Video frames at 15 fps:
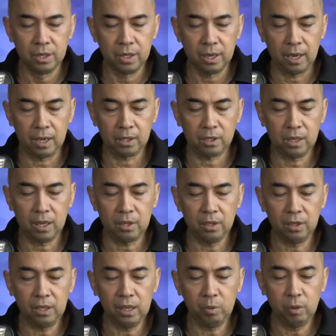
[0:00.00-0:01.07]
as they
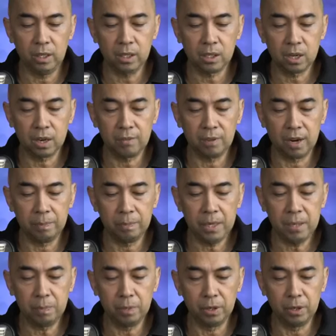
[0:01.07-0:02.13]
continually serve our
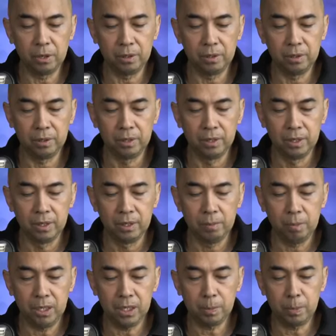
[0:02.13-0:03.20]
people.
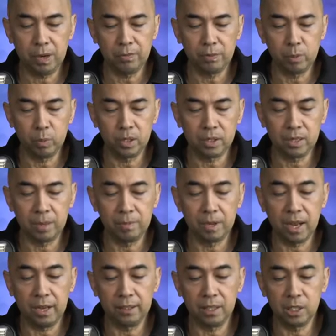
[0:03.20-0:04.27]
Please pray for wisdom,
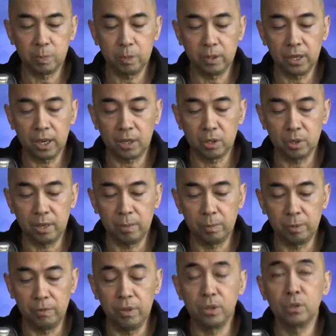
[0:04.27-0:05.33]
guidance, protection, and
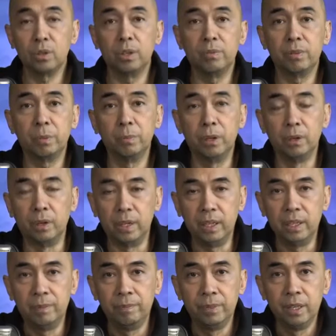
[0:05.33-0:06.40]
provision from the
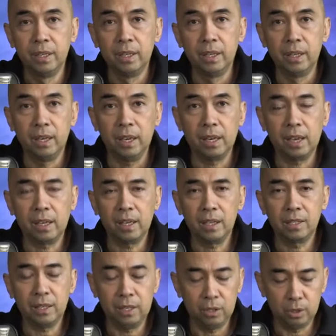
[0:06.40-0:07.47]
Lord. And I
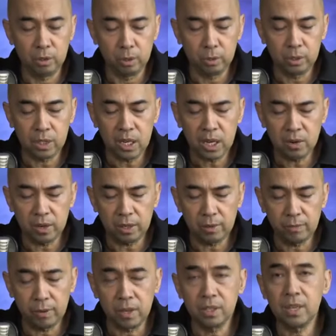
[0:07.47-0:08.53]
guess it is no secret,
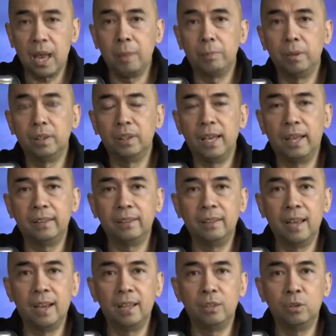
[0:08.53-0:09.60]
for example, that
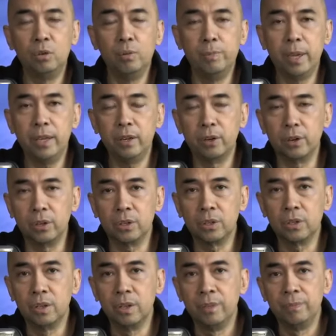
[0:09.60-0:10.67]
the two mayors